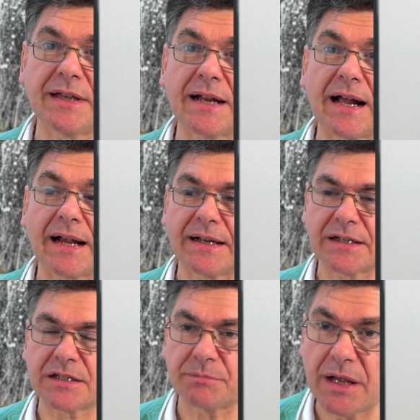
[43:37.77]
I can
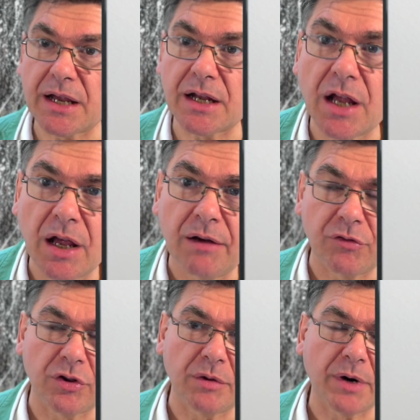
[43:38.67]
explain
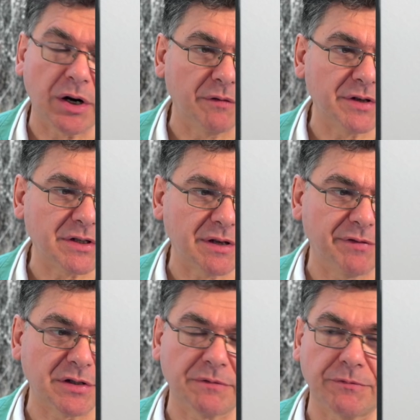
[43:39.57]
from the Markovitch
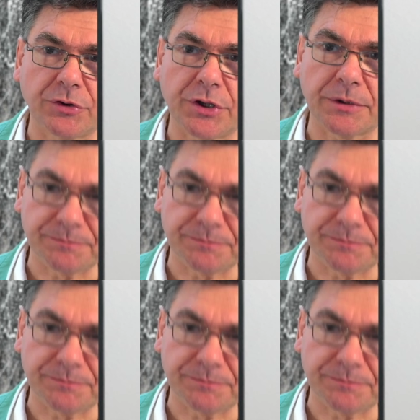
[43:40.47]
efficient frontier.